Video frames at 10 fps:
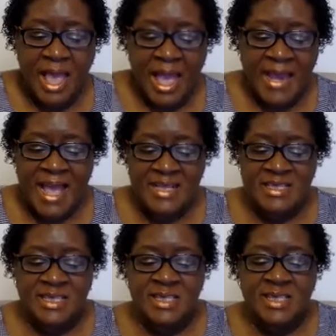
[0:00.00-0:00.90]
and
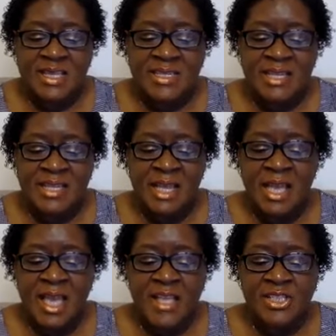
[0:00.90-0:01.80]
has ascended
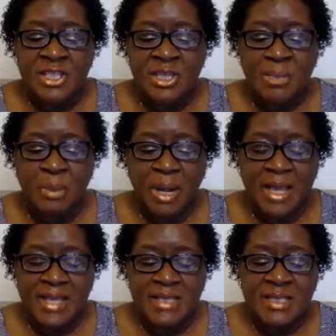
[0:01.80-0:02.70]
into the
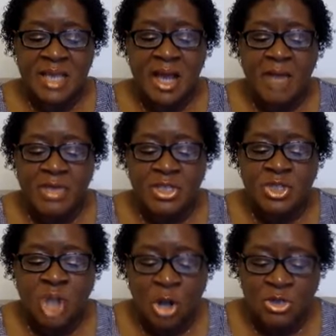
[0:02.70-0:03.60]
place of
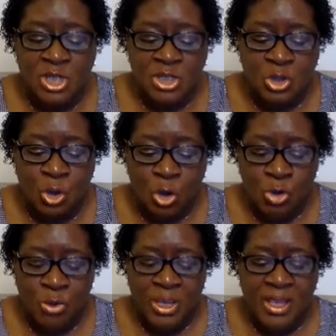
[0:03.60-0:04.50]
exalted
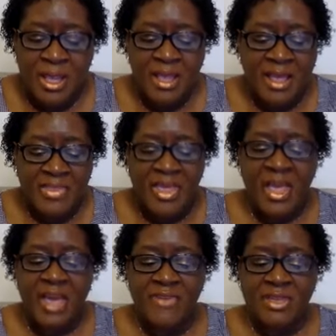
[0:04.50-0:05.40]
glory in the
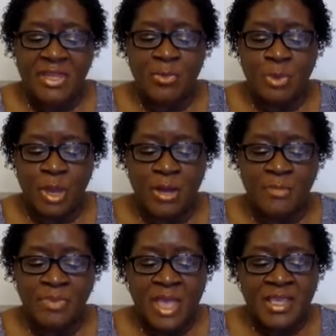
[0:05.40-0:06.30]
heavenly
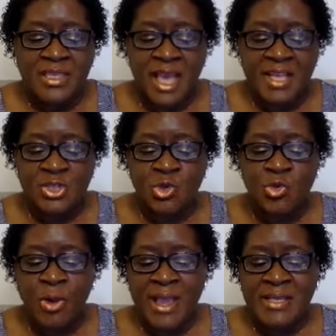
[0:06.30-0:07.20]
realm. Yes,
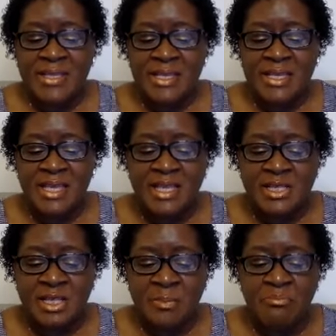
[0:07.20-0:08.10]
great
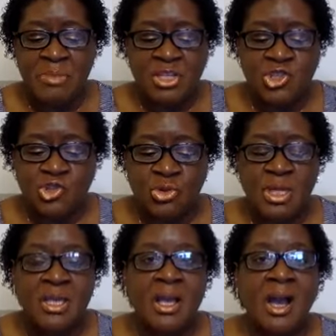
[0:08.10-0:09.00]
is the
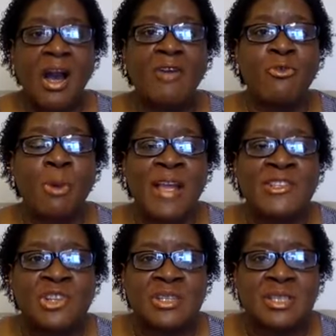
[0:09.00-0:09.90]
mystery of
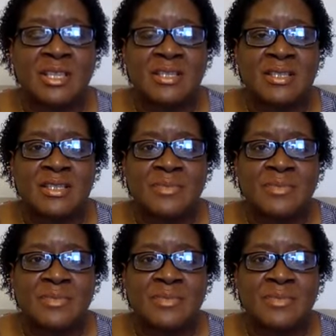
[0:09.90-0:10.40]
righteousness.